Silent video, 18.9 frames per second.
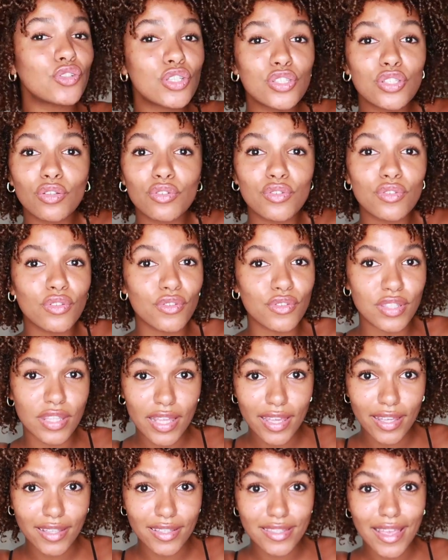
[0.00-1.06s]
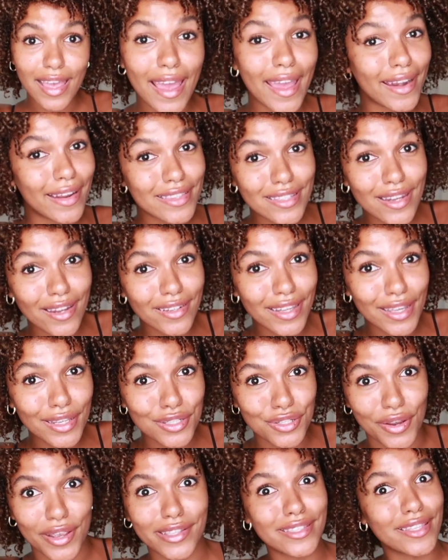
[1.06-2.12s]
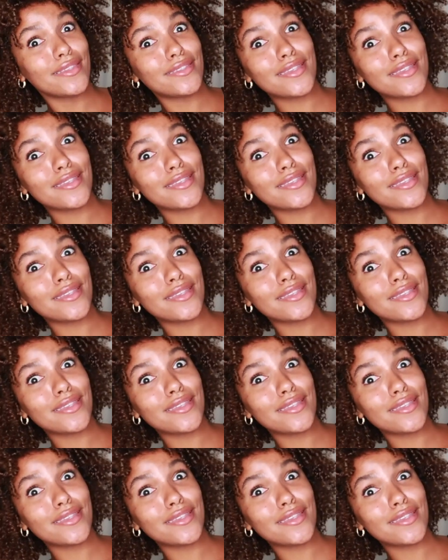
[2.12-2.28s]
So just don't do those things and it's not dangerous.